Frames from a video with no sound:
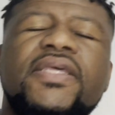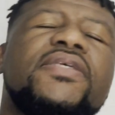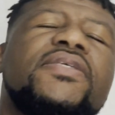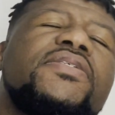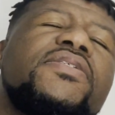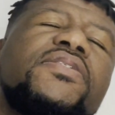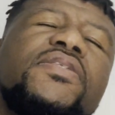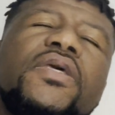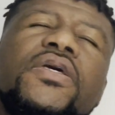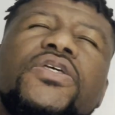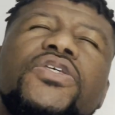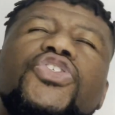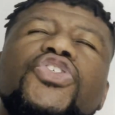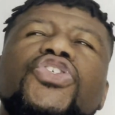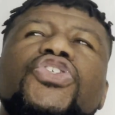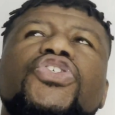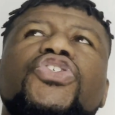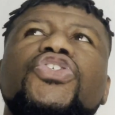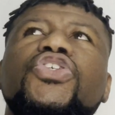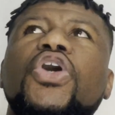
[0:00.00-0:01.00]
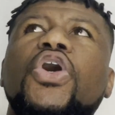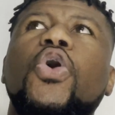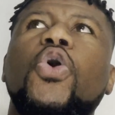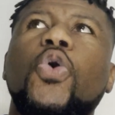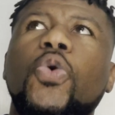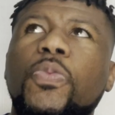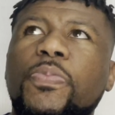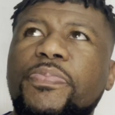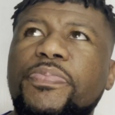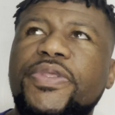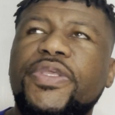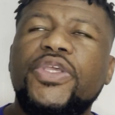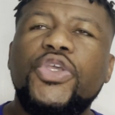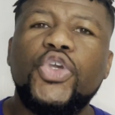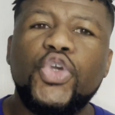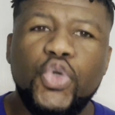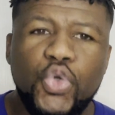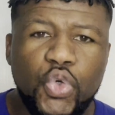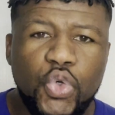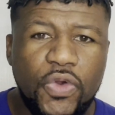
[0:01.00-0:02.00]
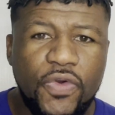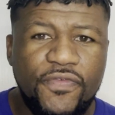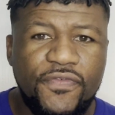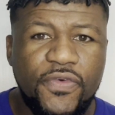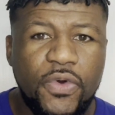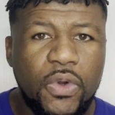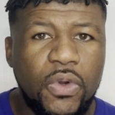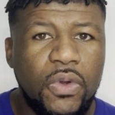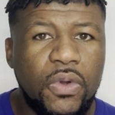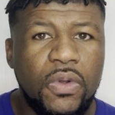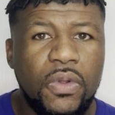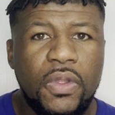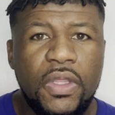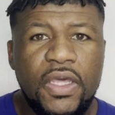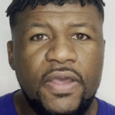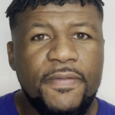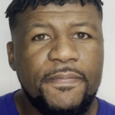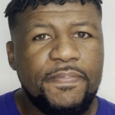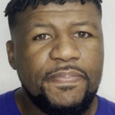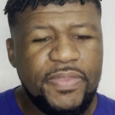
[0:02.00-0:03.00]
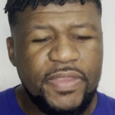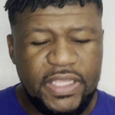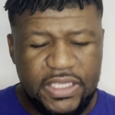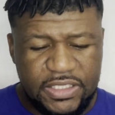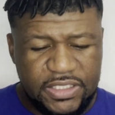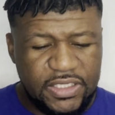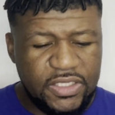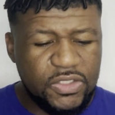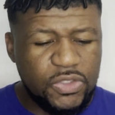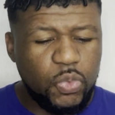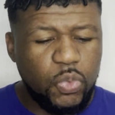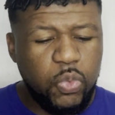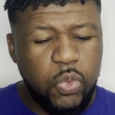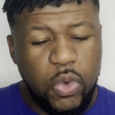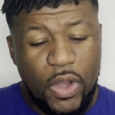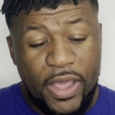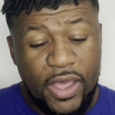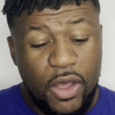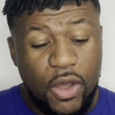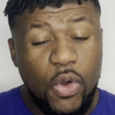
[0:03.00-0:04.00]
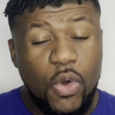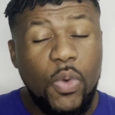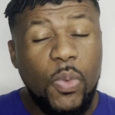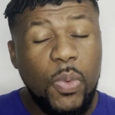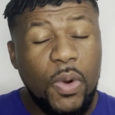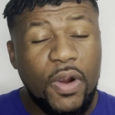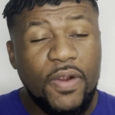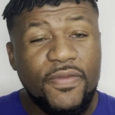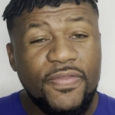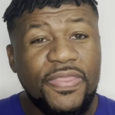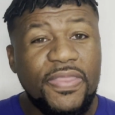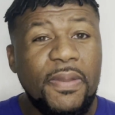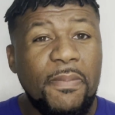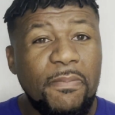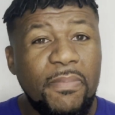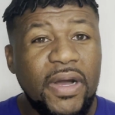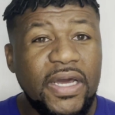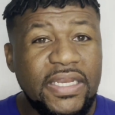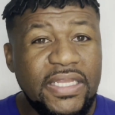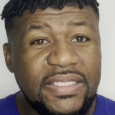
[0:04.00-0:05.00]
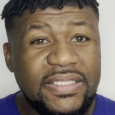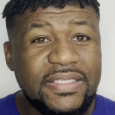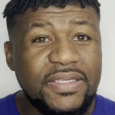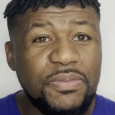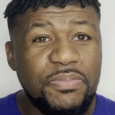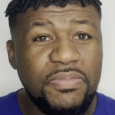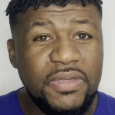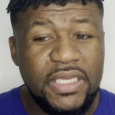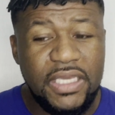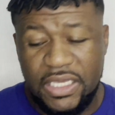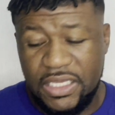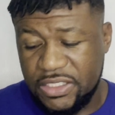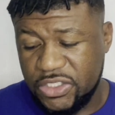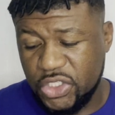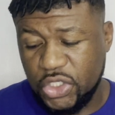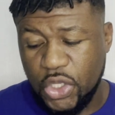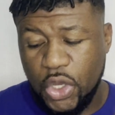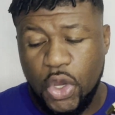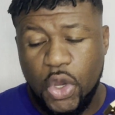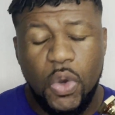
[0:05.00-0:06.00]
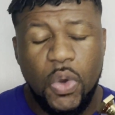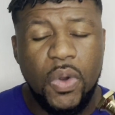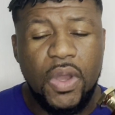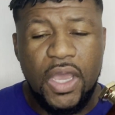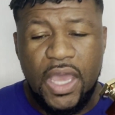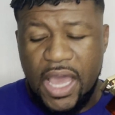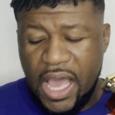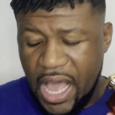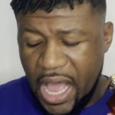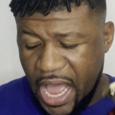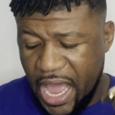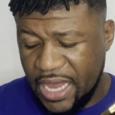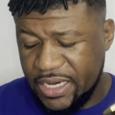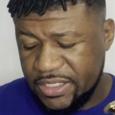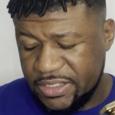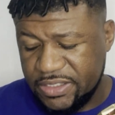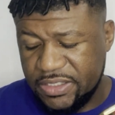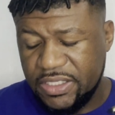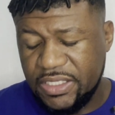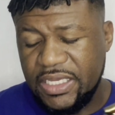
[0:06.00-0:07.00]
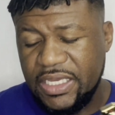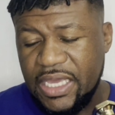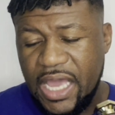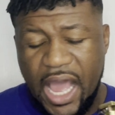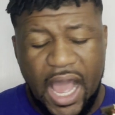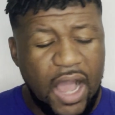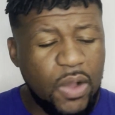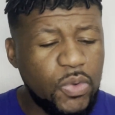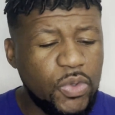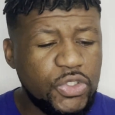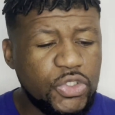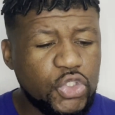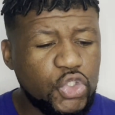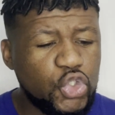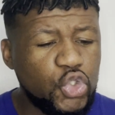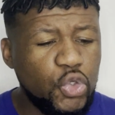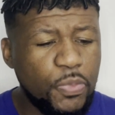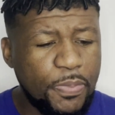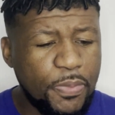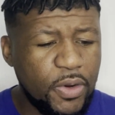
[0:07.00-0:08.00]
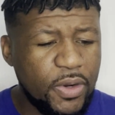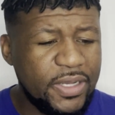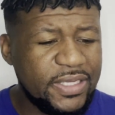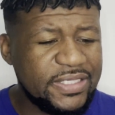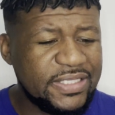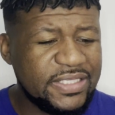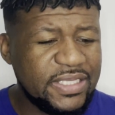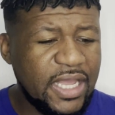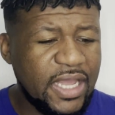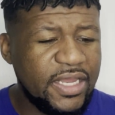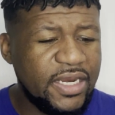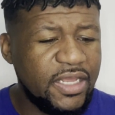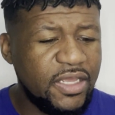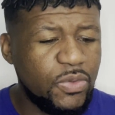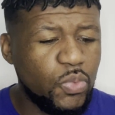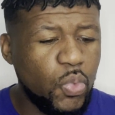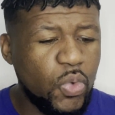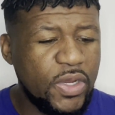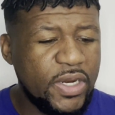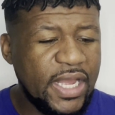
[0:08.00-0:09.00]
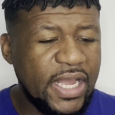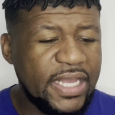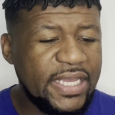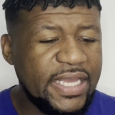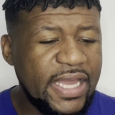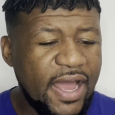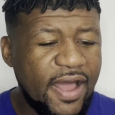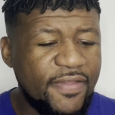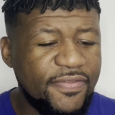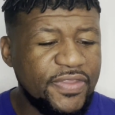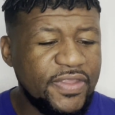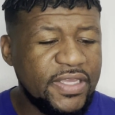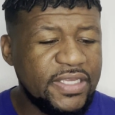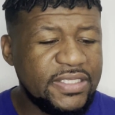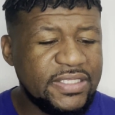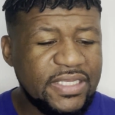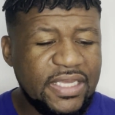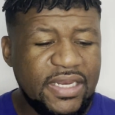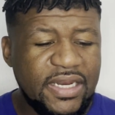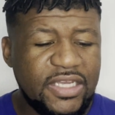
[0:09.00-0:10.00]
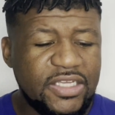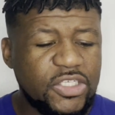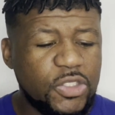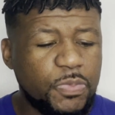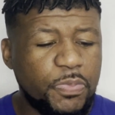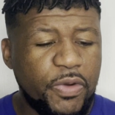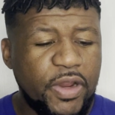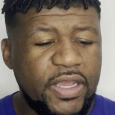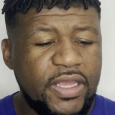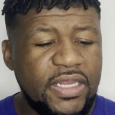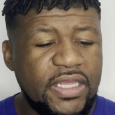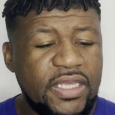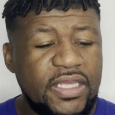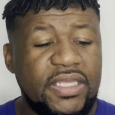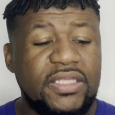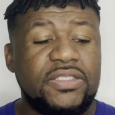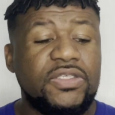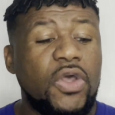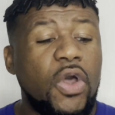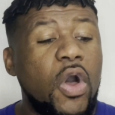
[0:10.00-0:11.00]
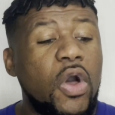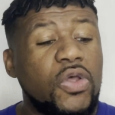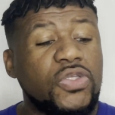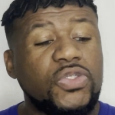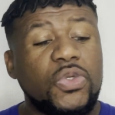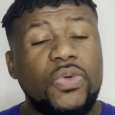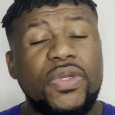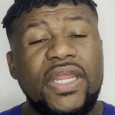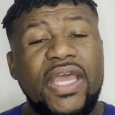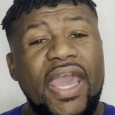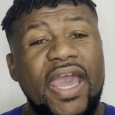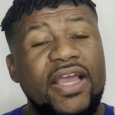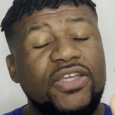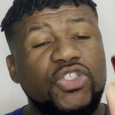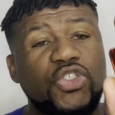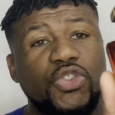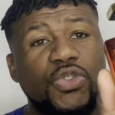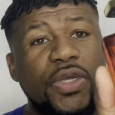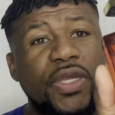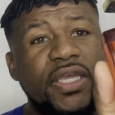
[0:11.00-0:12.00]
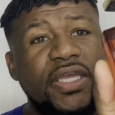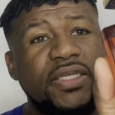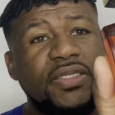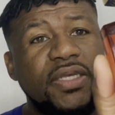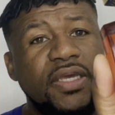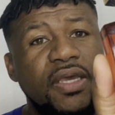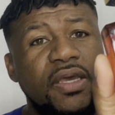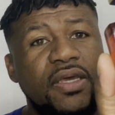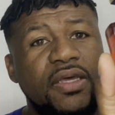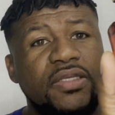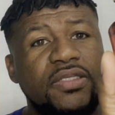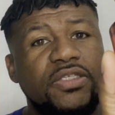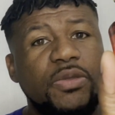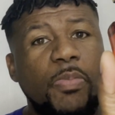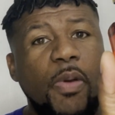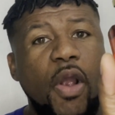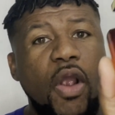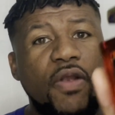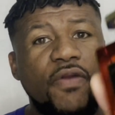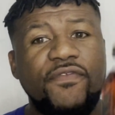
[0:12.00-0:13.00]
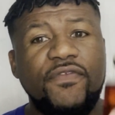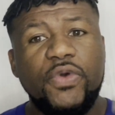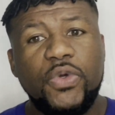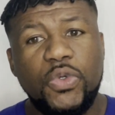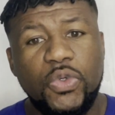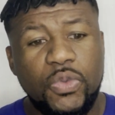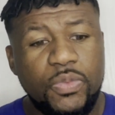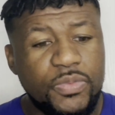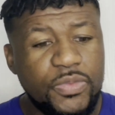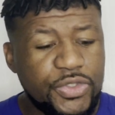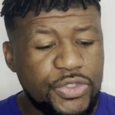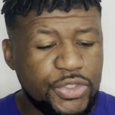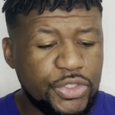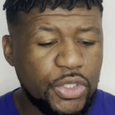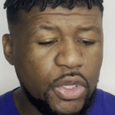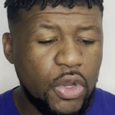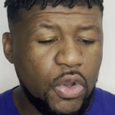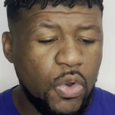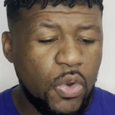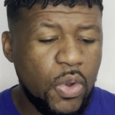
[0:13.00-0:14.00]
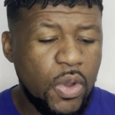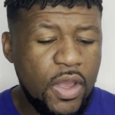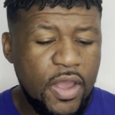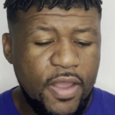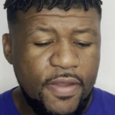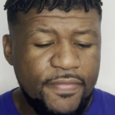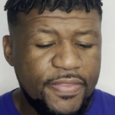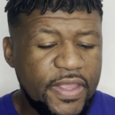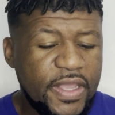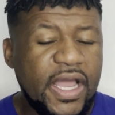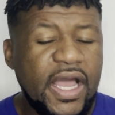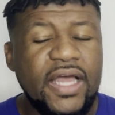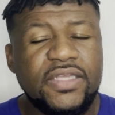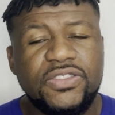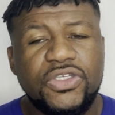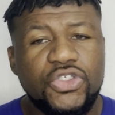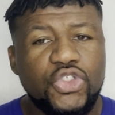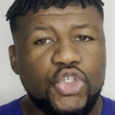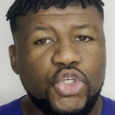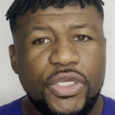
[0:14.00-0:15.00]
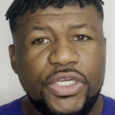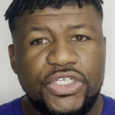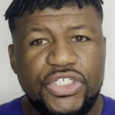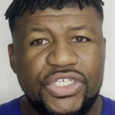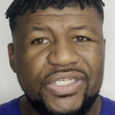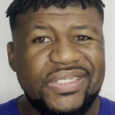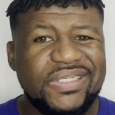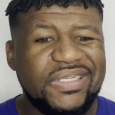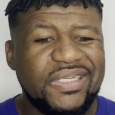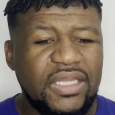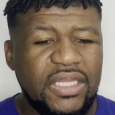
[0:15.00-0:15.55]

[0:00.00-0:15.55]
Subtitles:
is so beautiful. This is well worth the money to me. So honestly, I was super excited when I got this and I sprayed it. It's also an extrait de parfums, so the concentration is a